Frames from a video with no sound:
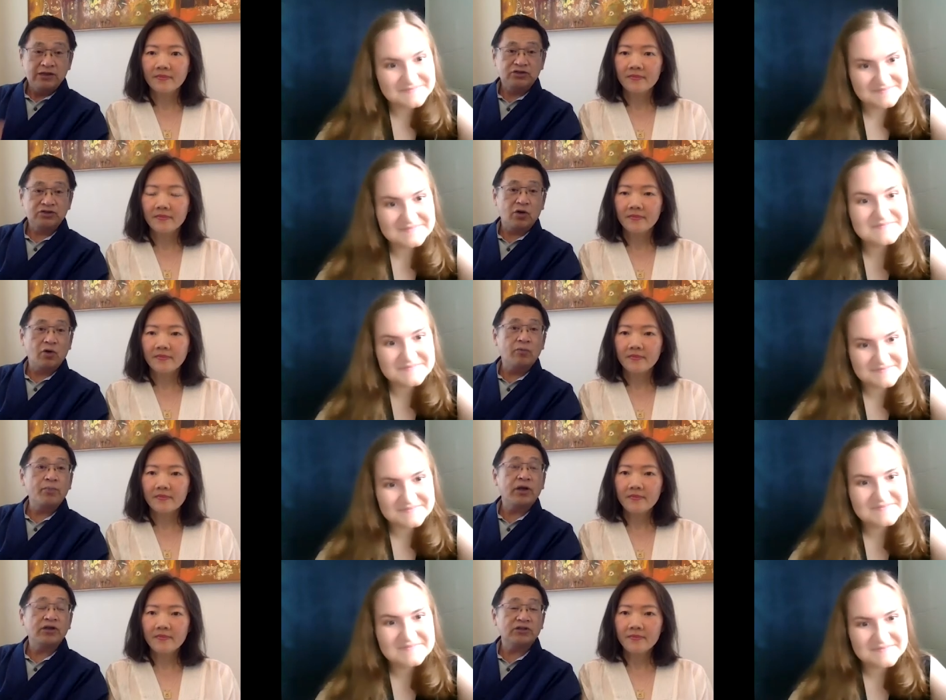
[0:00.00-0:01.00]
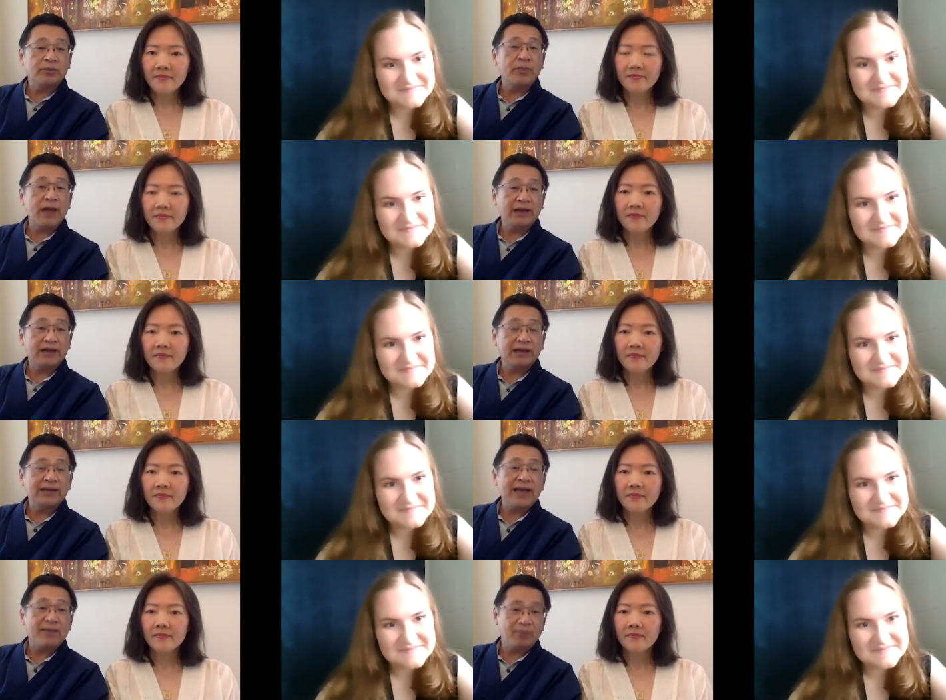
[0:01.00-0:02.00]
Speaker 1: So because of that,
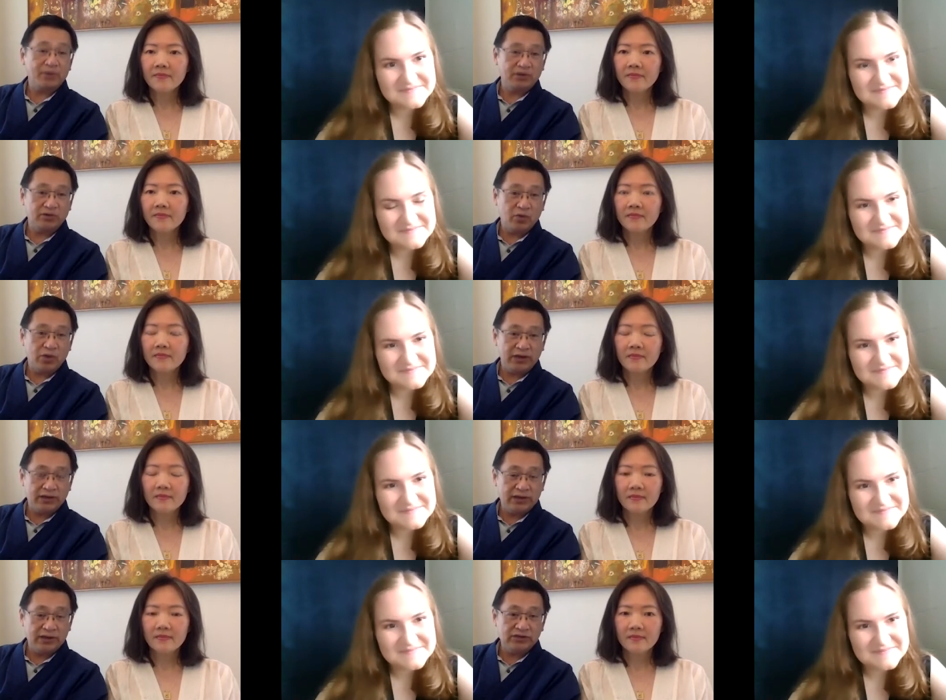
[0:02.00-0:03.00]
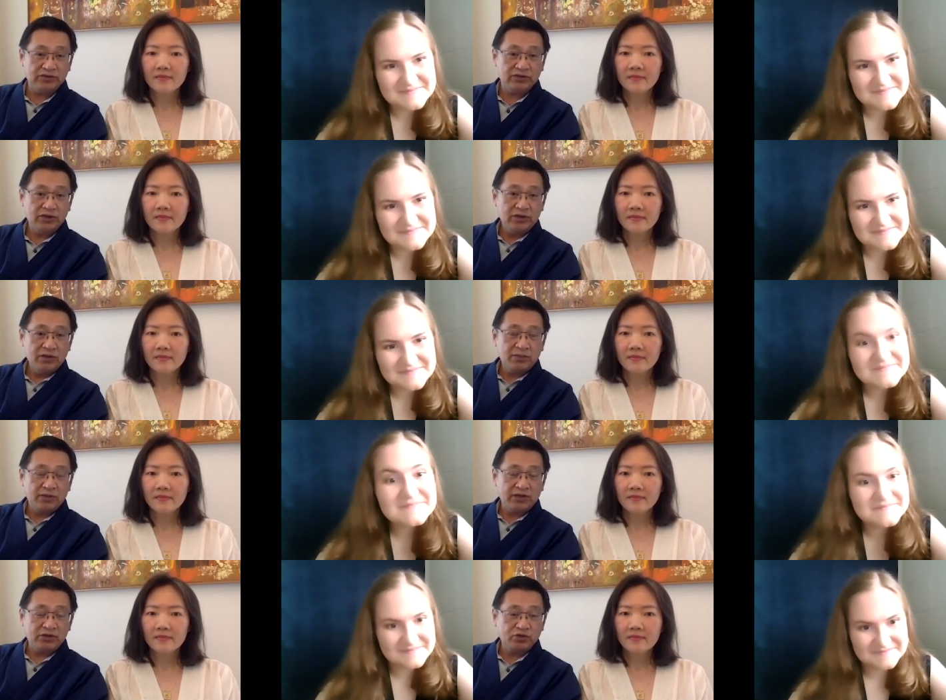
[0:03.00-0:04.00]
it happened the way it is.
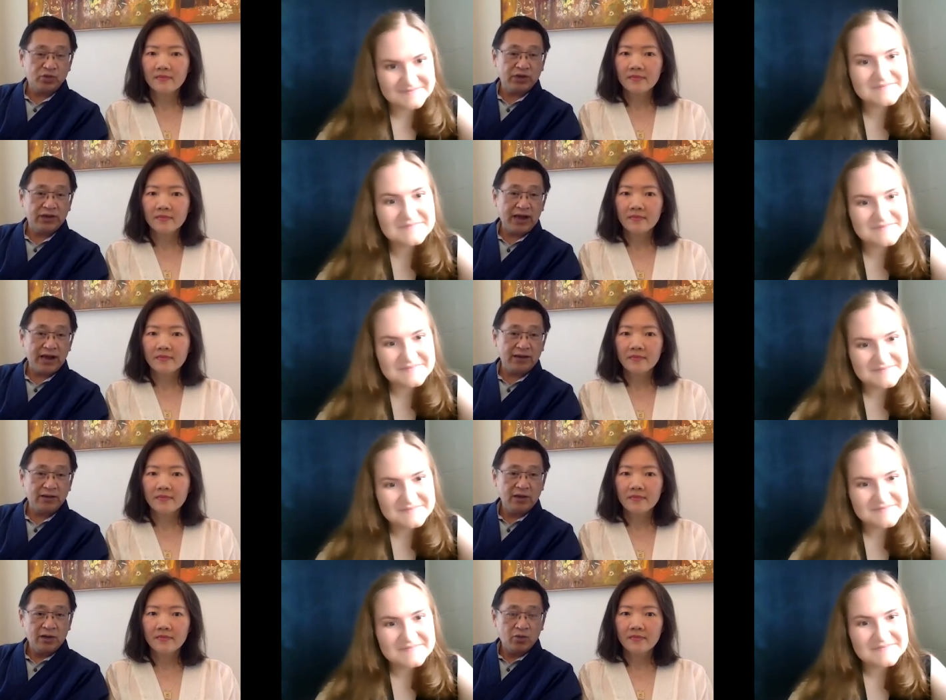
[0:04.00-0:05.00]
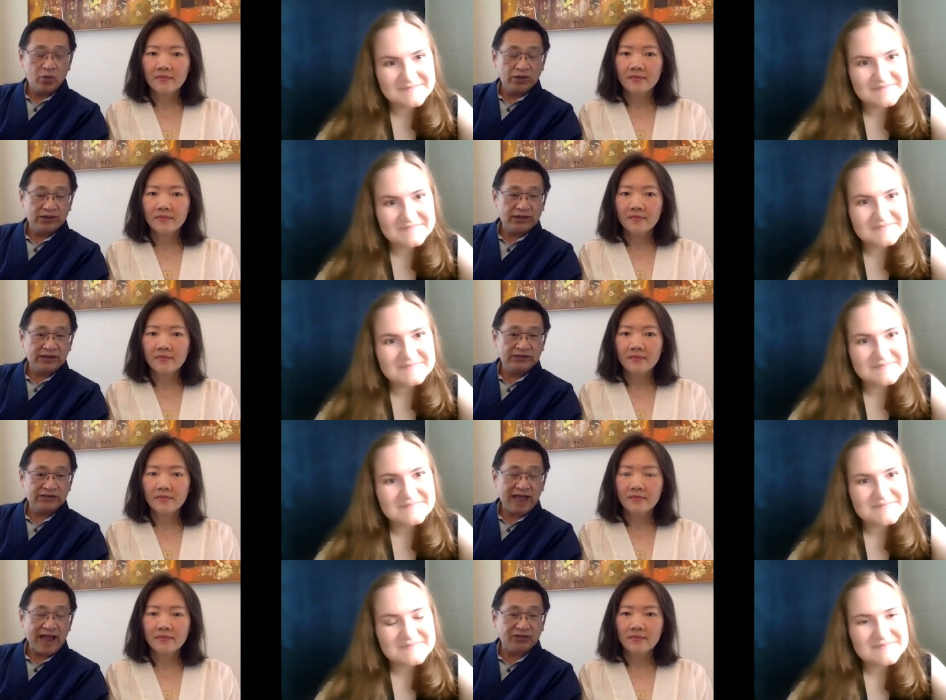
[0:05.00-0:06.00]
But then toward the end, when
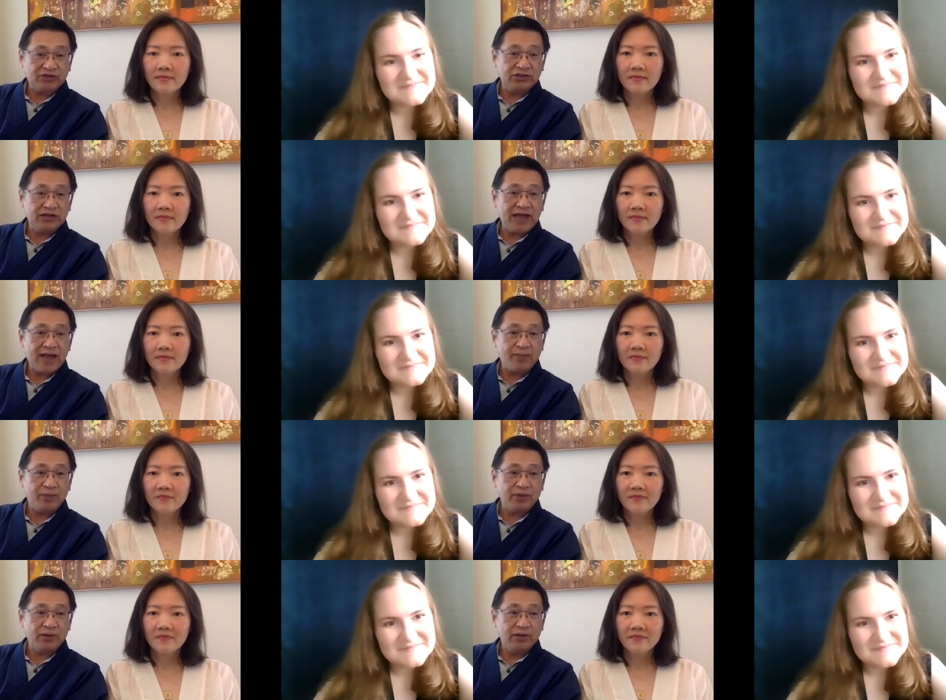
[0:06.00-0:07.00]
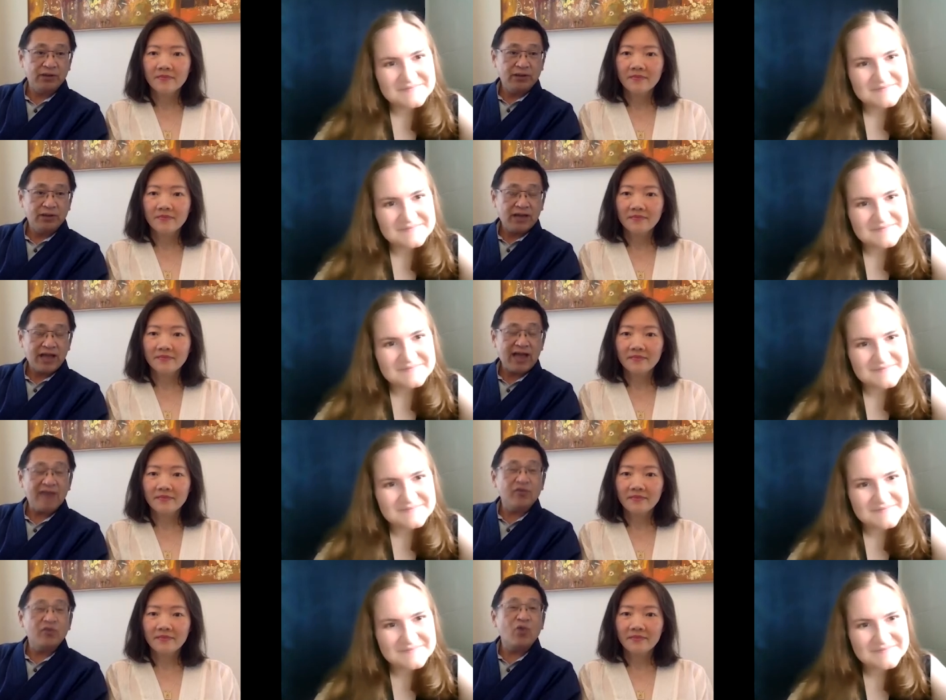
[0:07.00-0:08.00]
things actually happen,
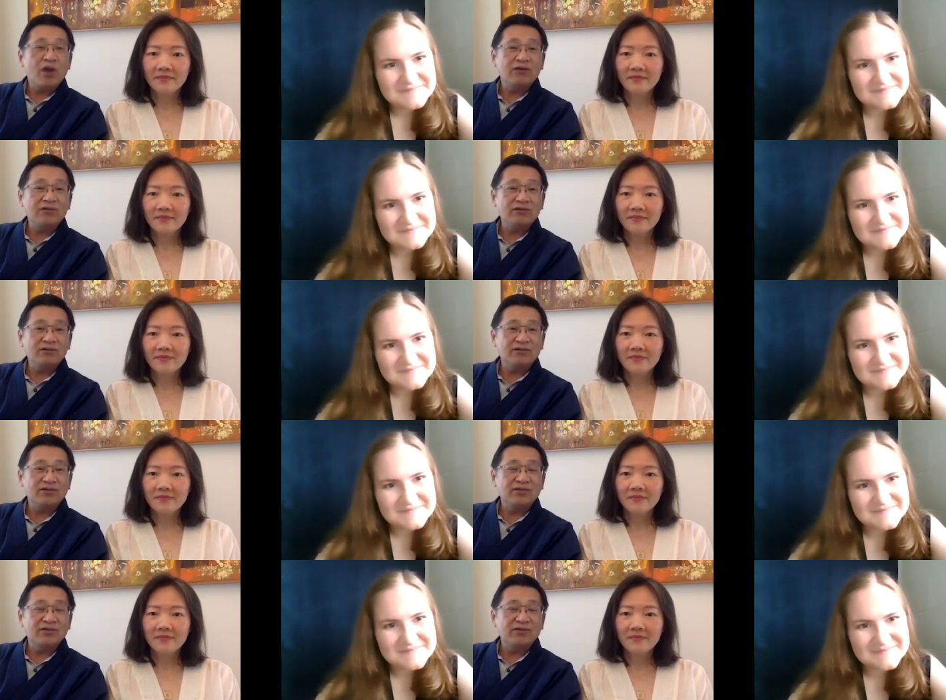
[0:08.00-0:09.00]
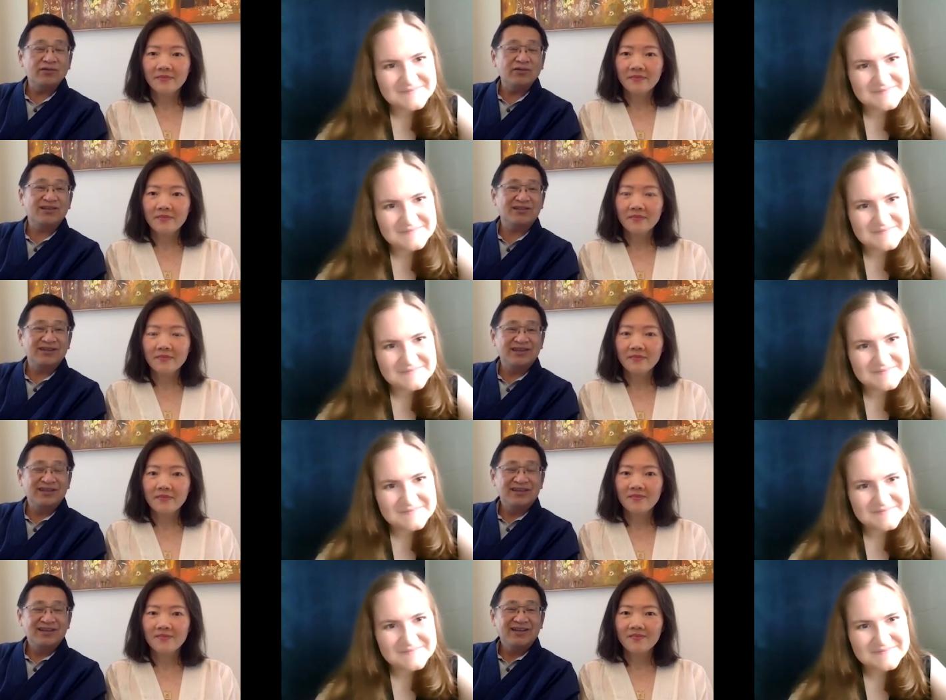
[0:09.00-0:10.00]
everyone reflect
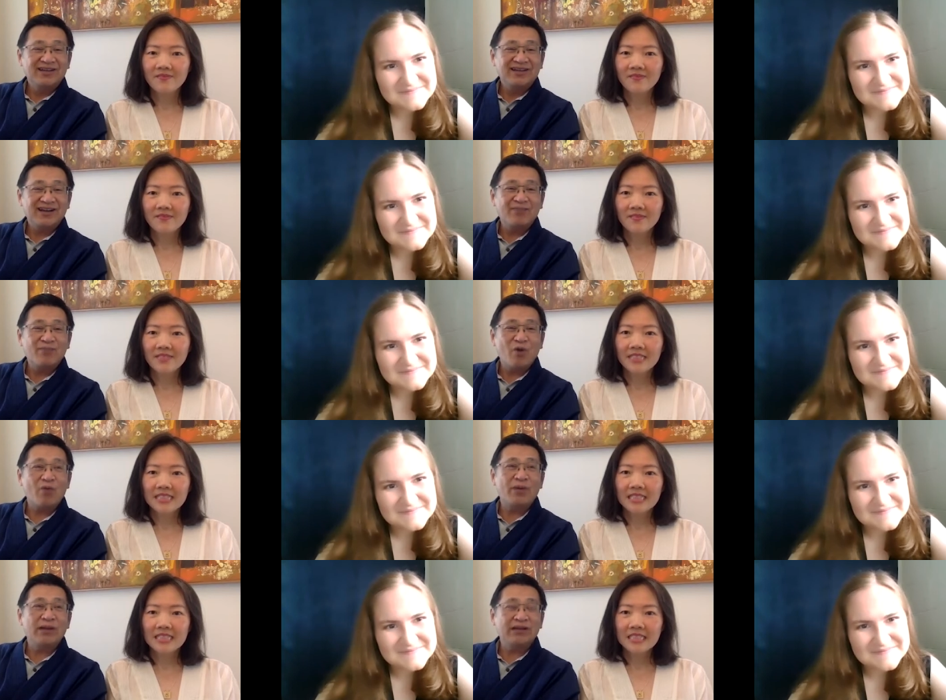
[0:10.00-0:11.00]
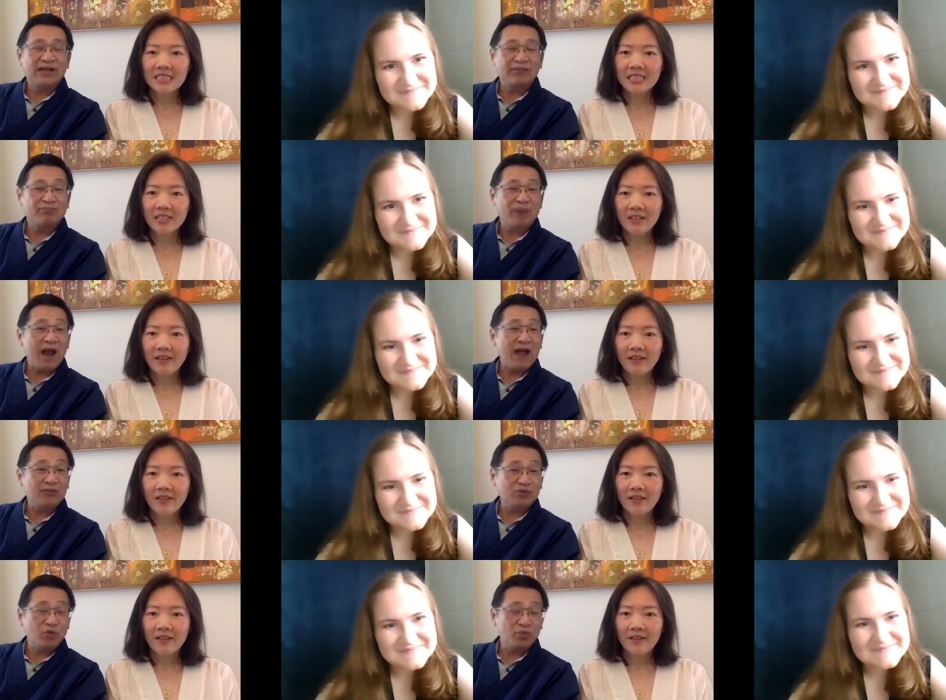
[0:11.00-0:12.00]
a moment that
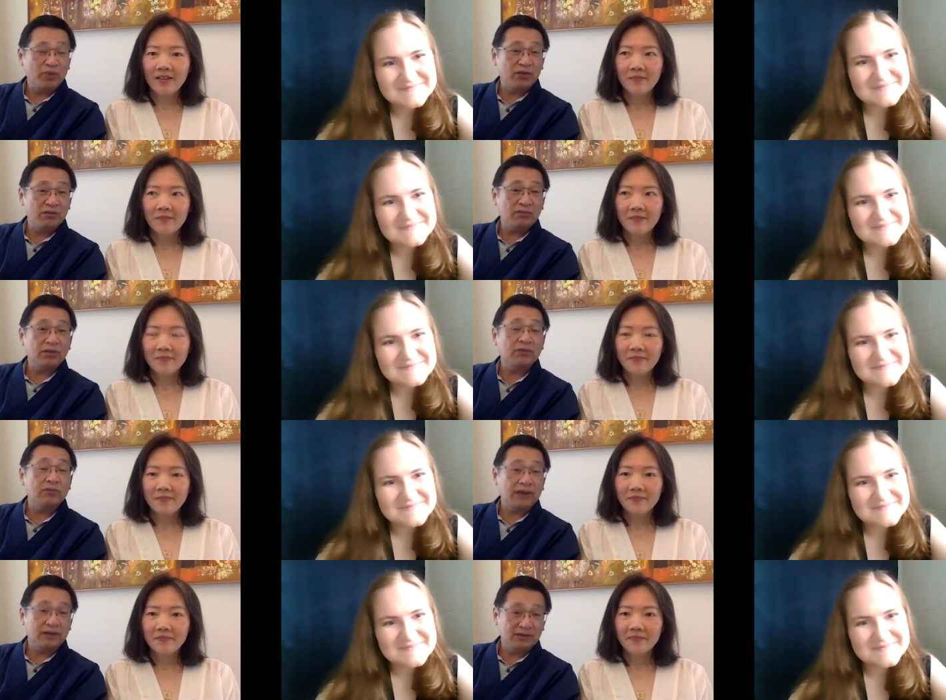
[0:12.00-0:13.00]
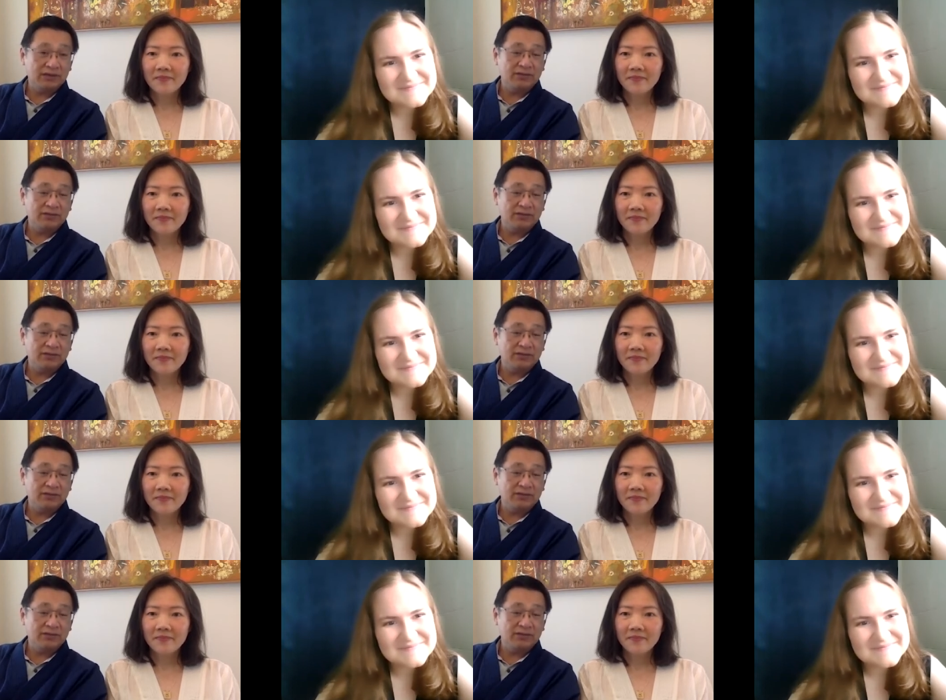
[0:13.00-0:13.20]
perhaps could be regretted.